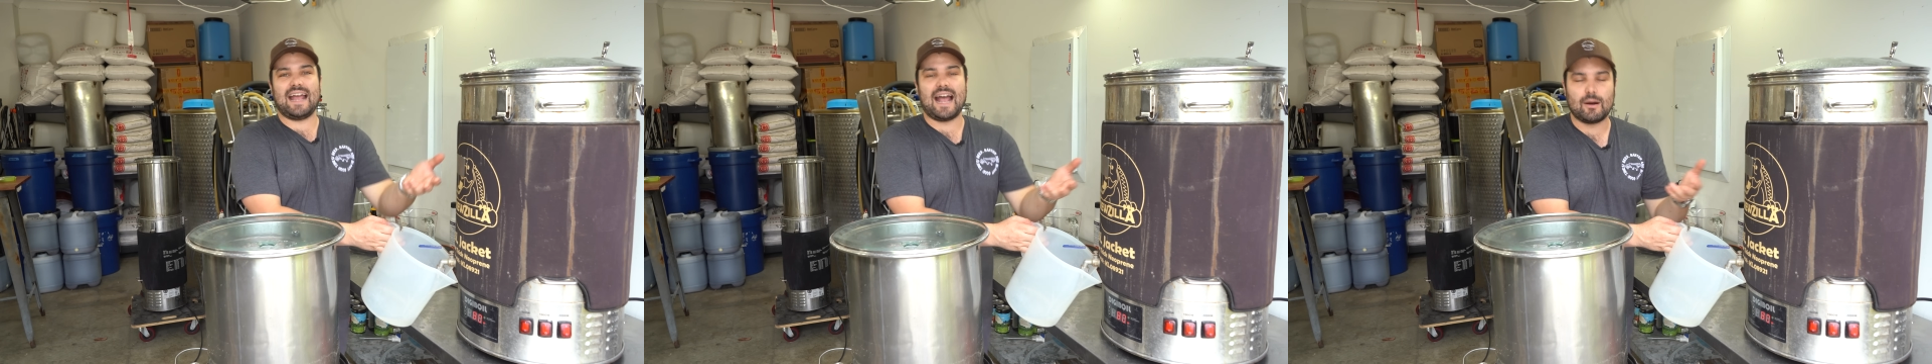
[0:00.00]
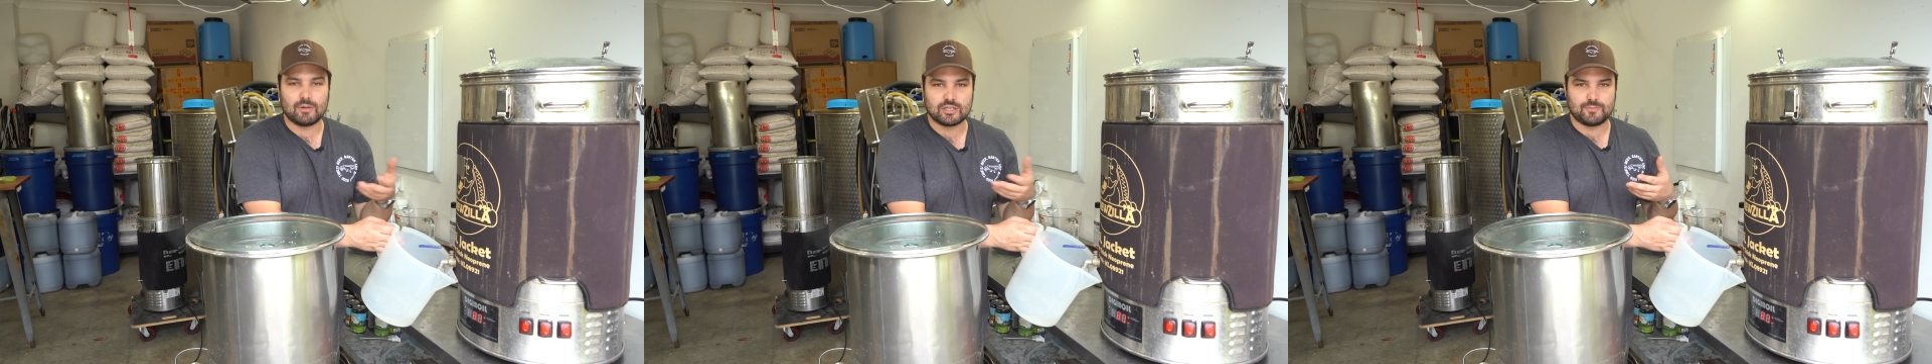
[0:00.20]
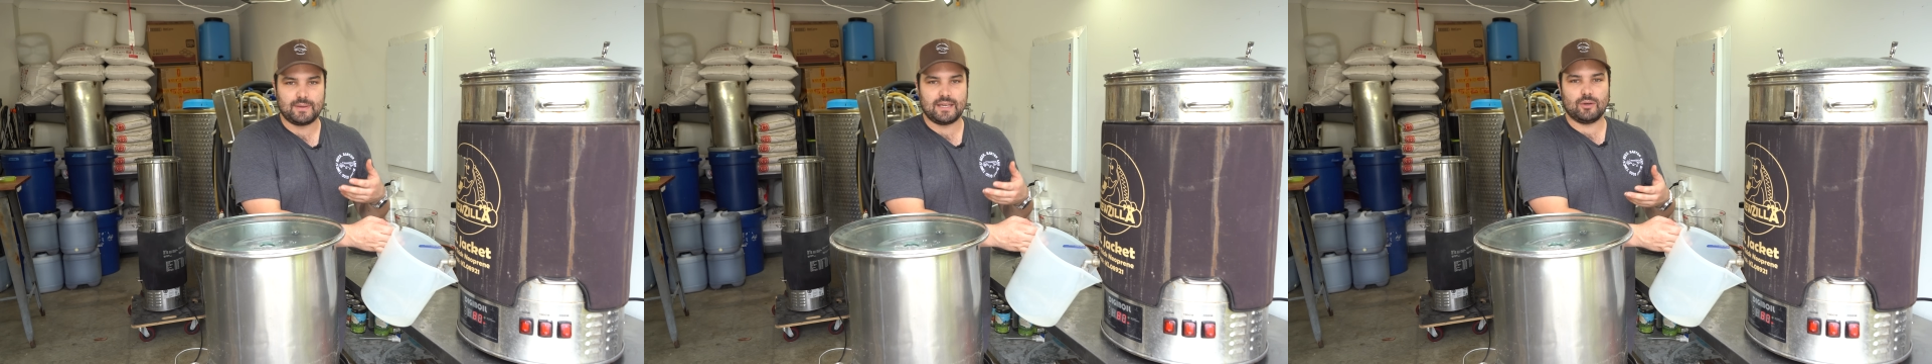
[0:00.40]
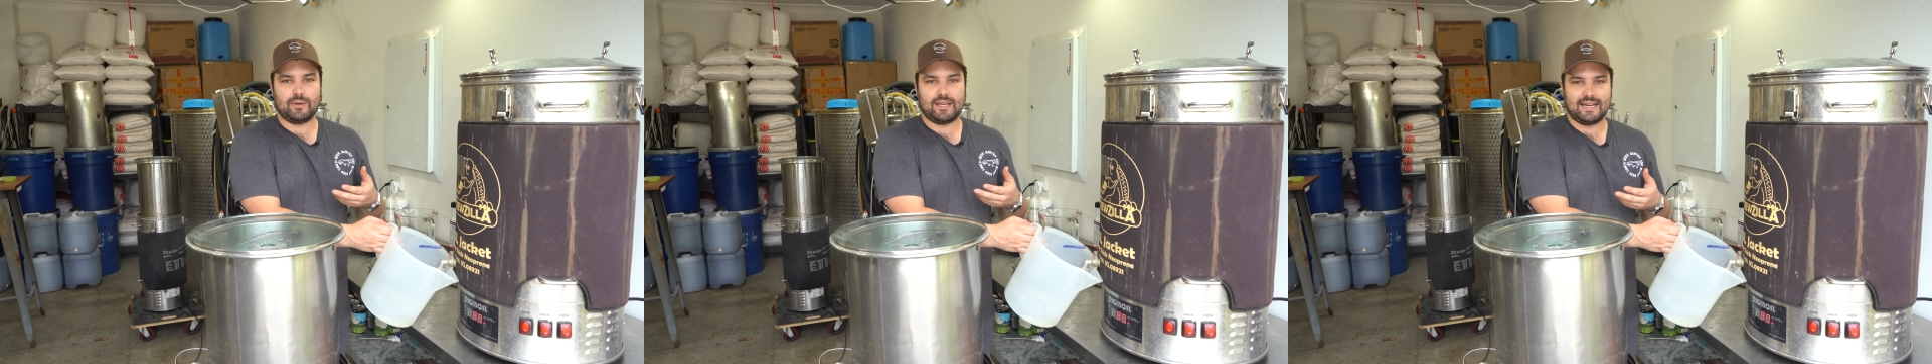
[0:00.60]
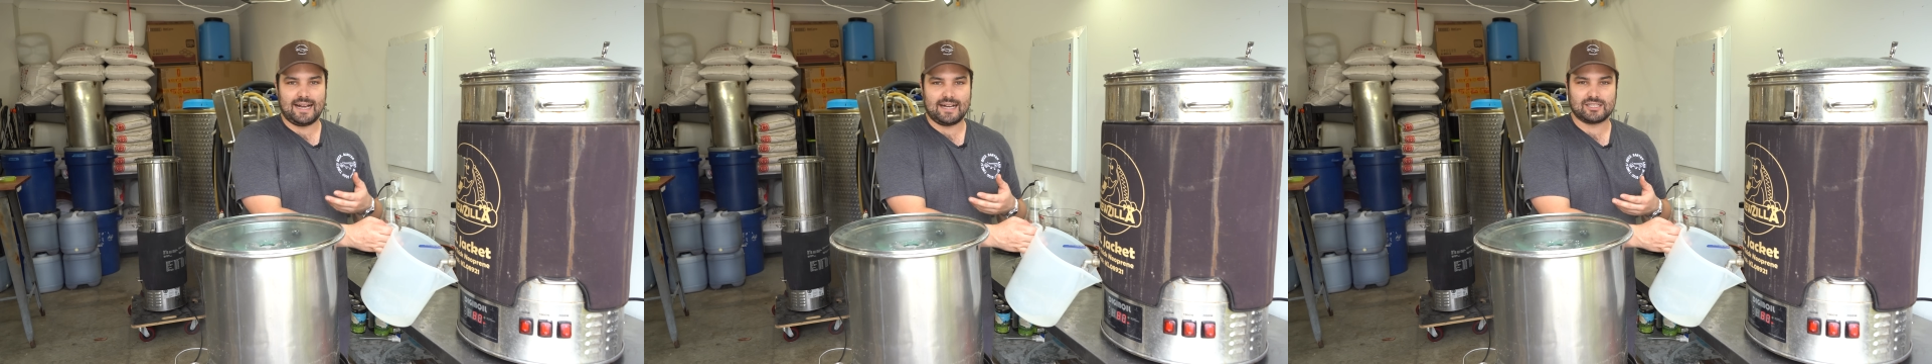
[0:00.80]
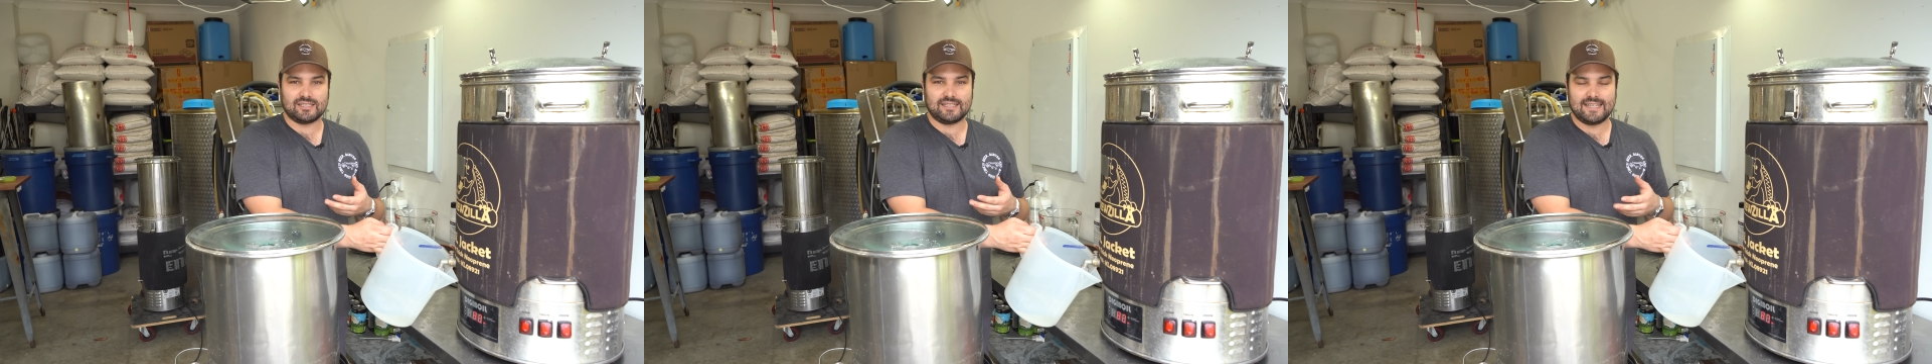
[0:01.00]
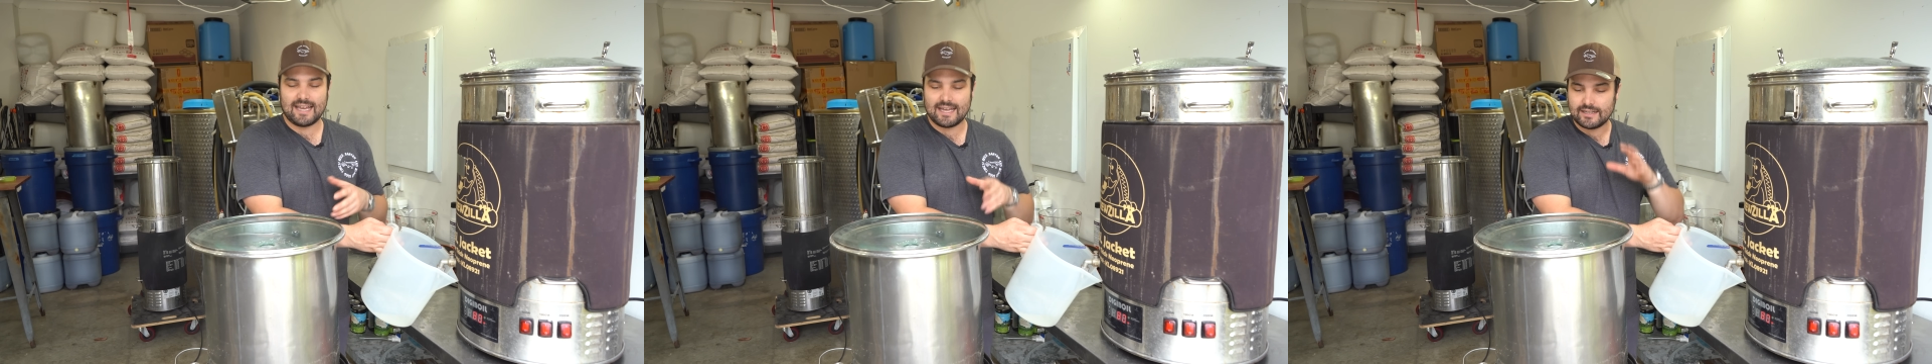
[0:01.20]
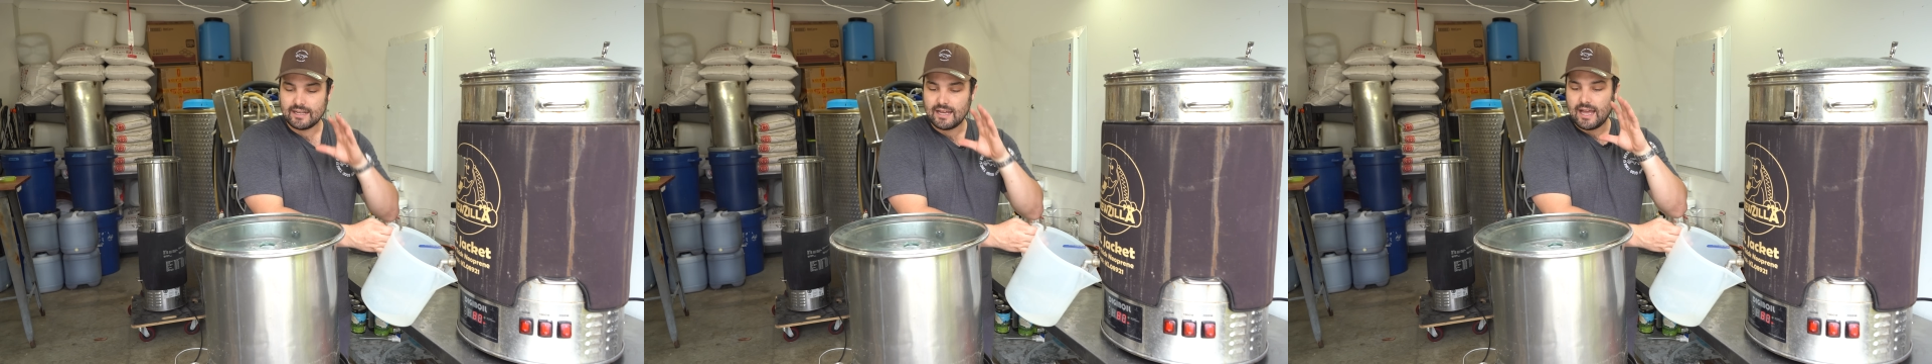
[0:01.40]
how much beer we can actually
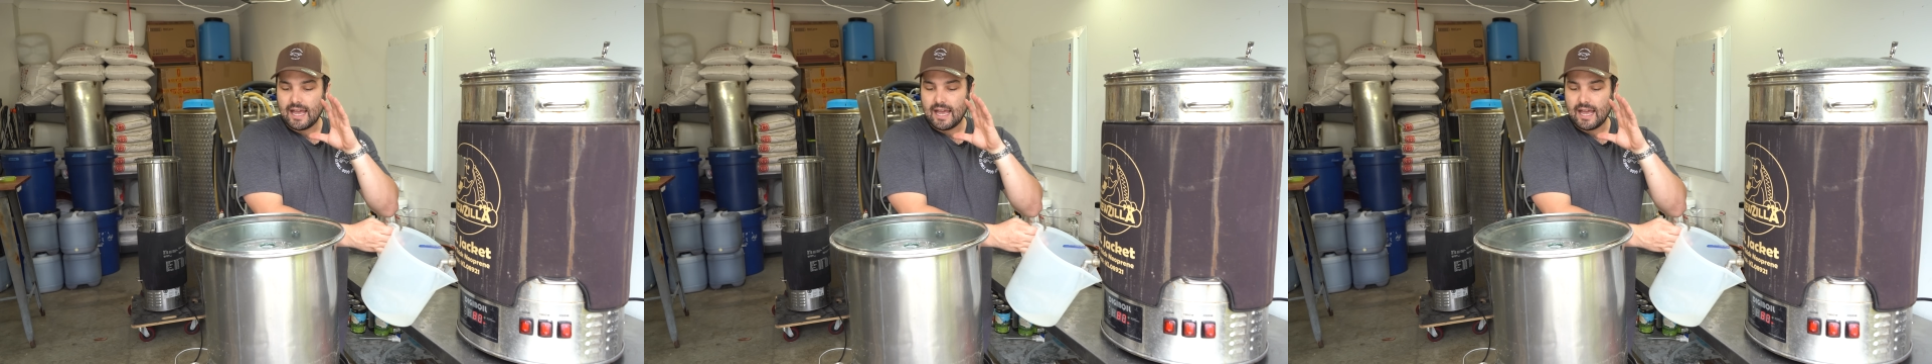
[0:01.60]
get.